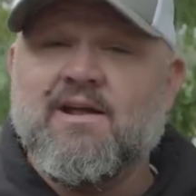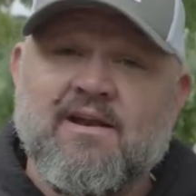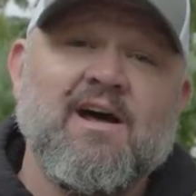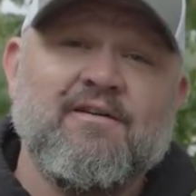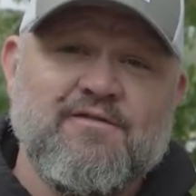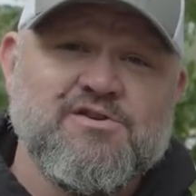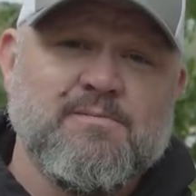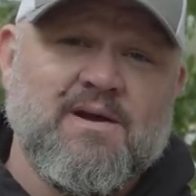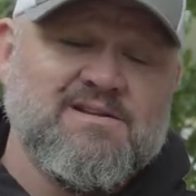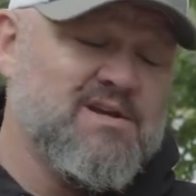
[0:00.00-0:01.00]
and not fish
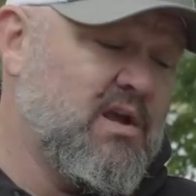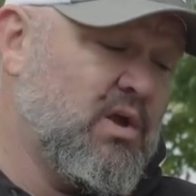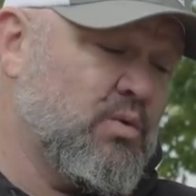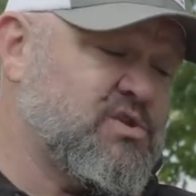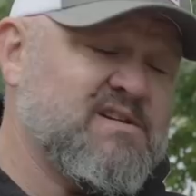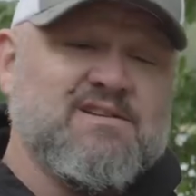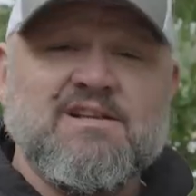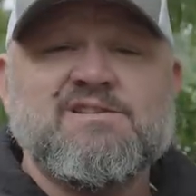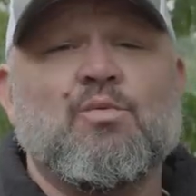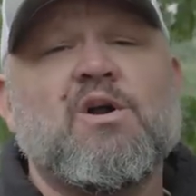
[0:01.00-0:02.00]
bites. Well, Jason, listen,